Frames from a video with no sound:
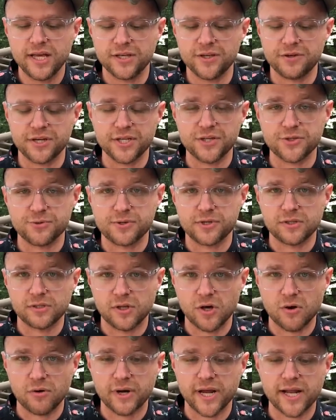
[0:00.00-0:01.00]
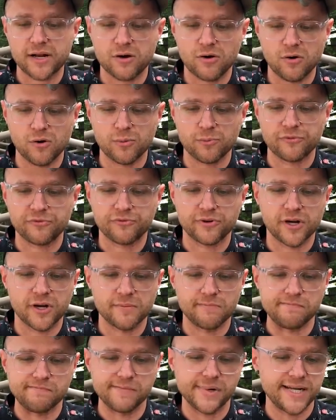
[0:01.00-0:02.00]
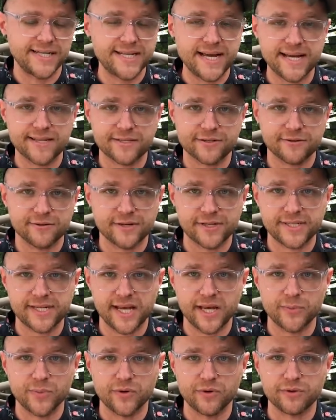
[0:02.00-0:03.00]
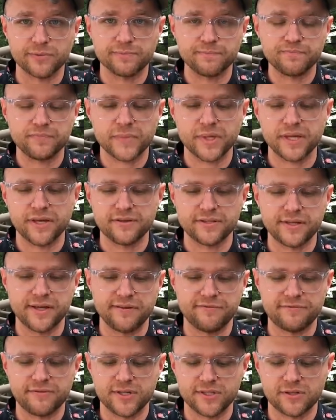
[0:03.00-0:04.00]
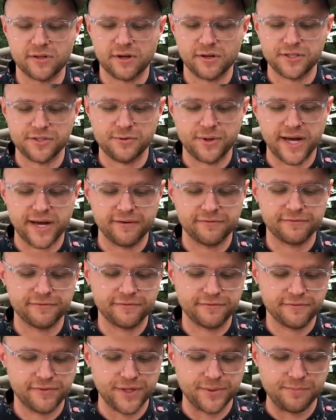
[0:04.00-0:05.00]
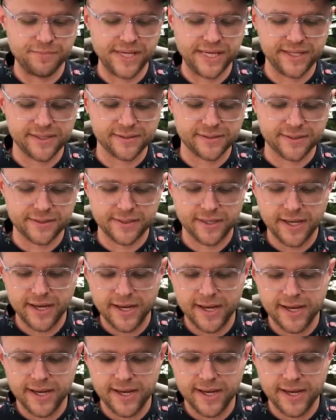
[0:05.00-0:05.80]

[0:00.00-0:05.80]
You can do it alone at home from a desk or a table, as long as you have the means.